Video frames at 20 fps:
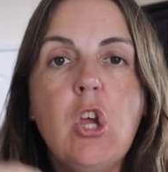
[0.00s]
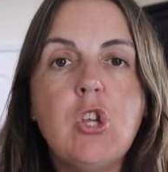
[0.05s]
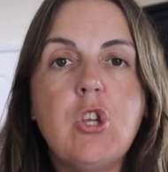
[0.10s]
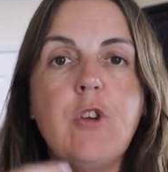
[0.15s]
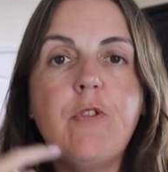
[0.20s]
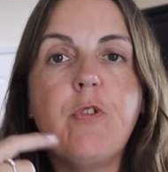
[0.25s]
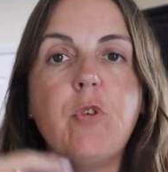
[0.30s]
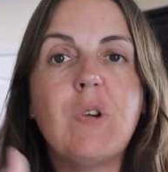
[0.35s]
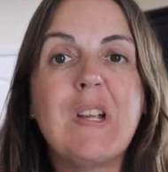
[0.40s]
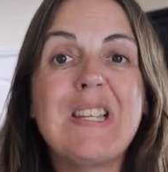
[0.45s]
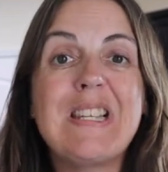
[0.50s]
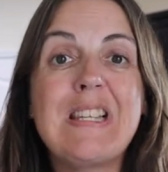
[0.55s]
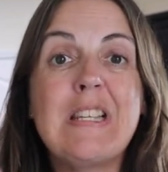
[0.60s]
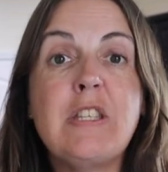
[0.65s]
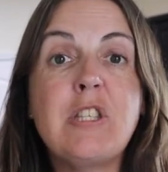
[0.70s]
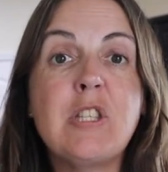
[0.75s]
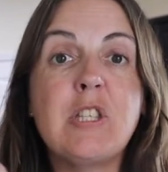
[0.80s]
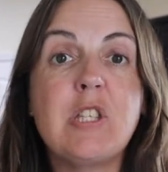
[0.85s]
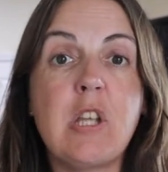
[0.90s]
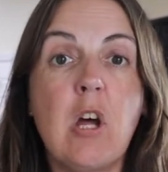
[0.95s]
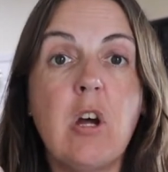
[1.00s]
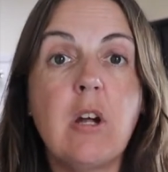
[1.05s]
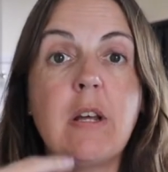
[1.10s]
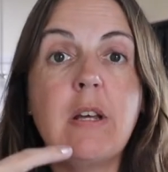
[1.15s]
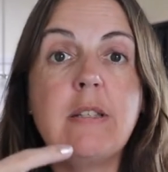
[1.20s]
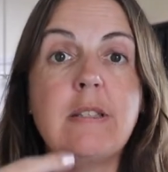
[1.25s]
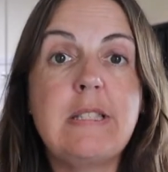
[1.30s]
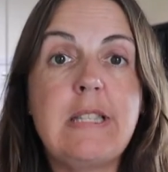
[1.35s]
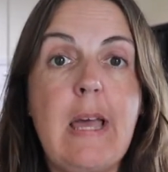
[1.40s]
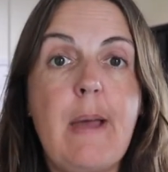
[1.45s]
you've already
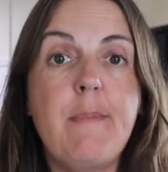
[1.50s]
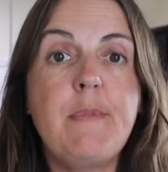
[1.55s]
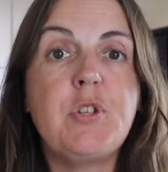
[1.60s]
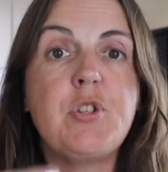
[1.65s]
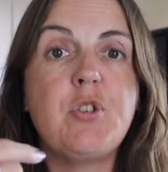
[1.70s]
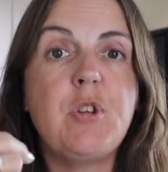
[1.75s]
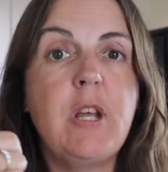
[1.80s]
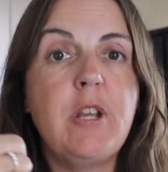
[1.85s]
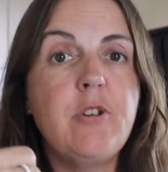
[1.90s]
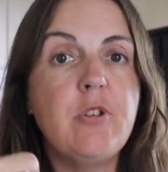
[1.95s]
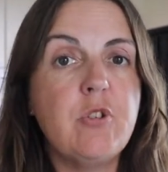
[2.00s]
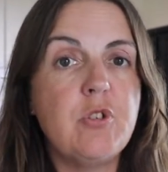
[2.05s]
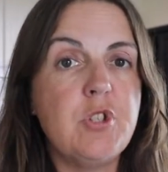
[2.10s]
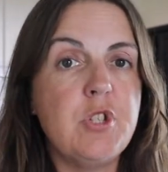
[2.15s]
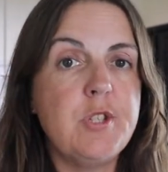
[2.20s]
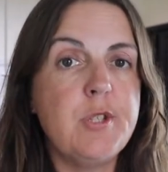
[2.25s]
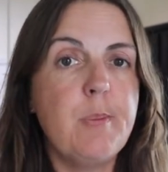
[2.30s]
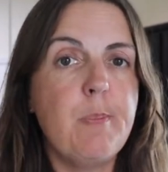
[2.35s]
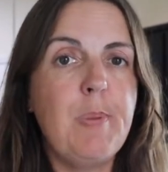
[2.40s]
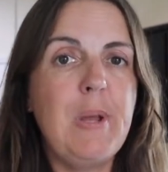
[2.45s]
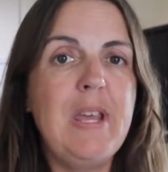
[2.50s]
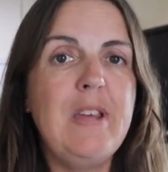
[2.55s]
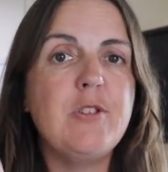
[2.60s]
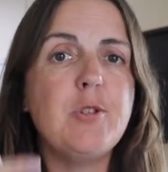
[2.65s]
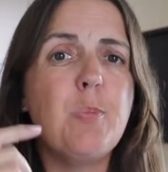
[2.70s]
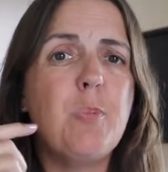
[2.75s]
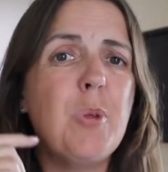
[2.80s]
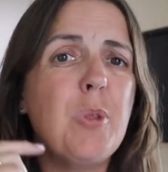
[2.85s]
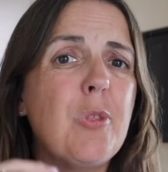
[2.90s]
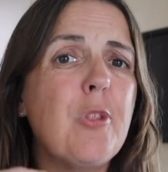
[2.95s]
sung and demonstrated not just the
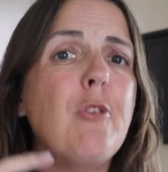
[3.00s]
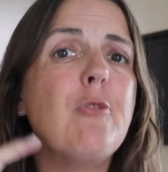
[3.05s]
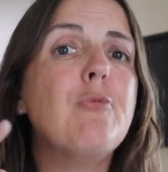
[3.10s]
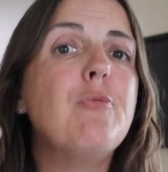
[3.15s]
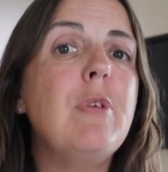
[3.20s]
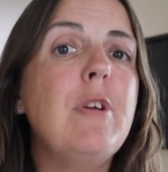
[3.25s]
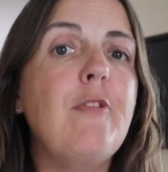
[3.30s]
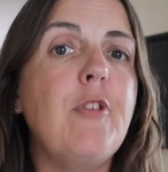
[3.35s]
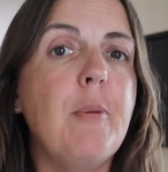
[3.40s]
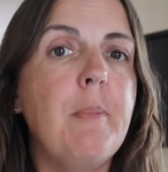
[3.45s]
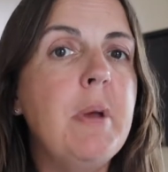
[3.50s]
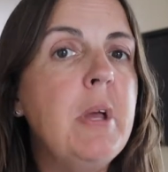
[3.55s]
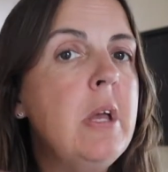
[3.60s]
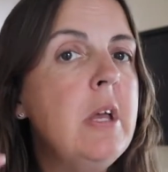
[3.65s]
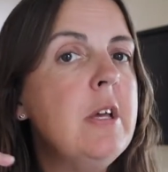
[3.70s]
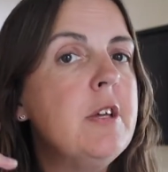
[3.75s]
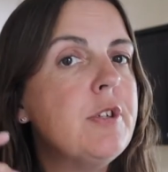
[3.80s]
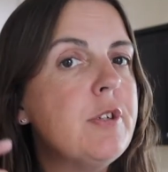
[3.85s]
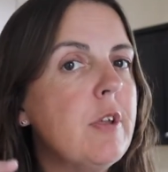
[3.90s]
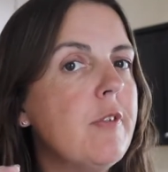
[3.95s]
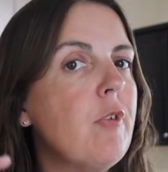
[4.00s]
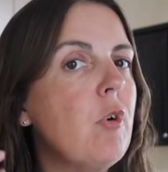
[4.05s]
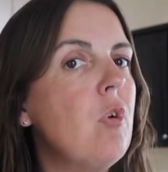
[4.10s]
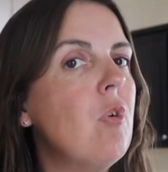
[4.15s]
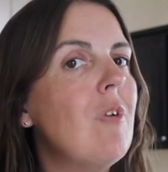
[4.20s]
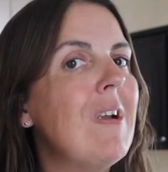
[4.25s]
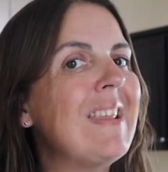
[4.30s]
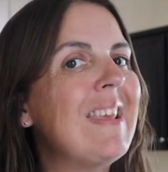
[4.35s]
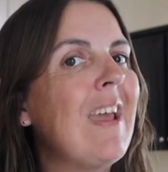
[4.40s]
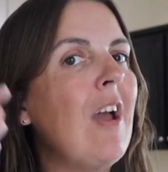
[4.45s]
pitch but the rhythm so they've
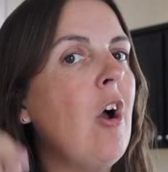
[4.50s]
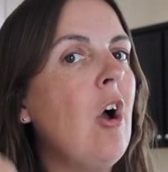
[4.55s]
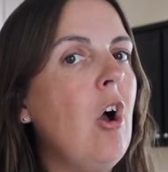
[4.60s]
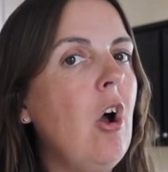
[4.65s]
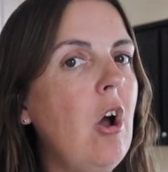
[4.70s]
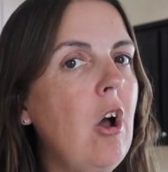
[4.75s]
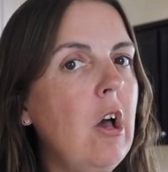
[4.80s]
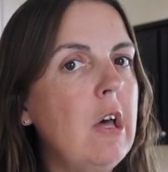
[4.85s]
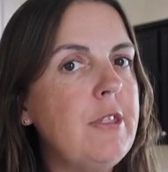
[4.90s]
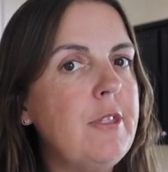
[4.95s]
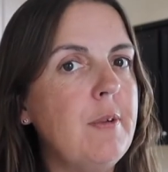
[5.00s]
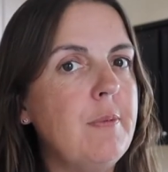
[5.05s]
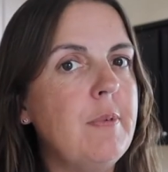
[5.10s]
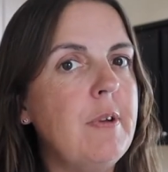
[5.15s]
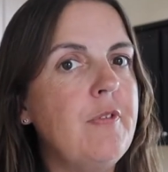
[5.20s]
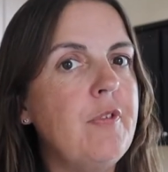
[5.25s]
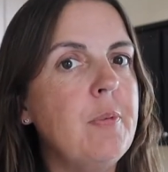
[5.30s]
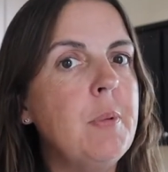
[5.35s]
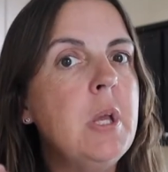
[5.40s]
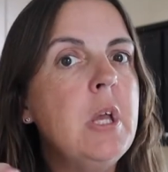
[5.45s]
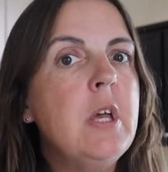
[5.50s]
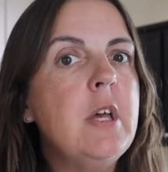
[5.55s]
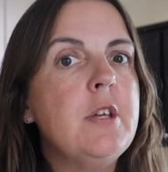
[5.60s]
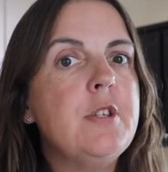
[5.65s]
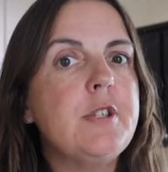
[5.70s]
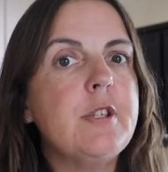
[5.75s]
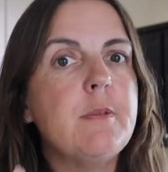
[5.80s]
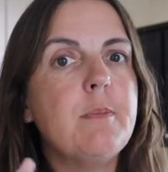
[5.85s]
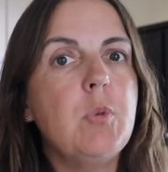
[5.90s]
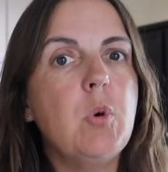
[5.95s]
already heard the rhythm
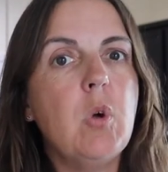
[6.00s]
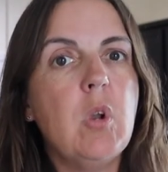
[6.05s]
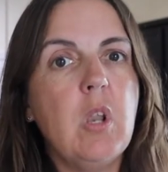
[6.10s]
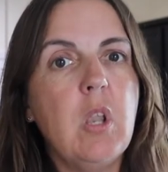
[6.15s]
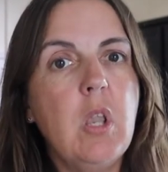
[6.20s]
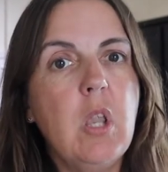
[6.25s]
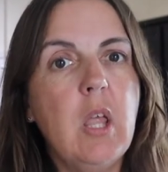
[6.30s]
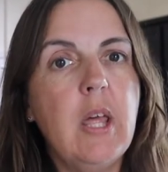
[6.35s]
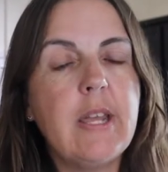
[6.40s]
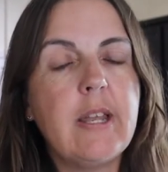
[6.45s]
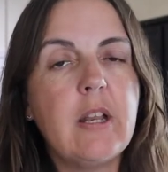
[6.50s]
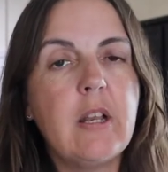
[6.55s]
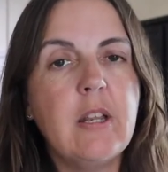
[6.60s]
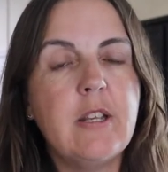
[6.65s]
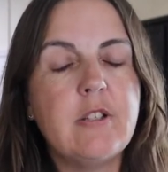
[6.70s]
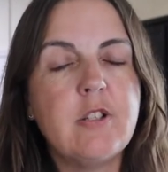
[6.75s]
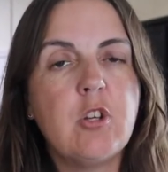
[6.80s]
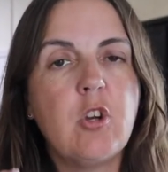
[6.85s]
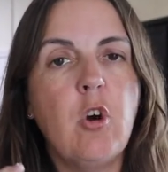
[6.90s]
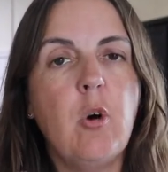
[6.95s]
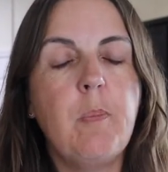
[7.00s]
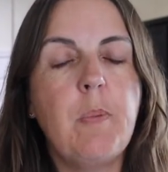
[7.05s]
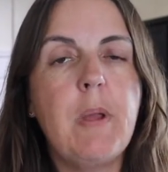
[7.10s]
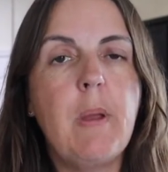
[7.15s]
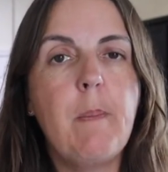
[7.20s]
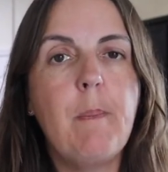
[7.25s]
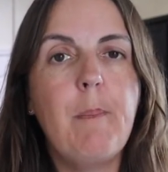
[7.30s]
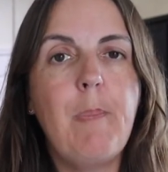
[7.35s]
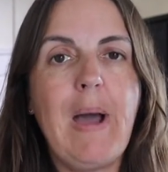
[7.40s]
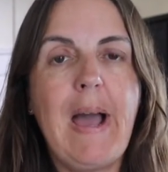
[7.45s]
so more likely to copy
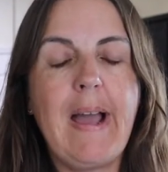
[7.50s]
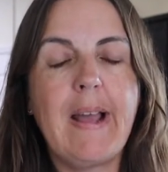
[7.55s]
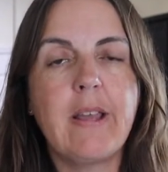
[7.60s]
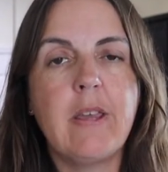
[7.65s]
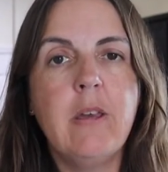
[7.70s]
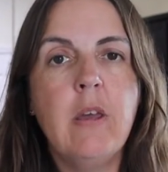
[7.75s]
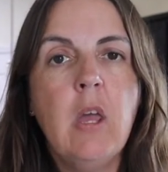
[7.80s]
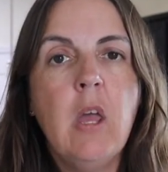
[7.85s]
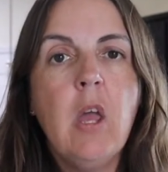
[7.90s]
it back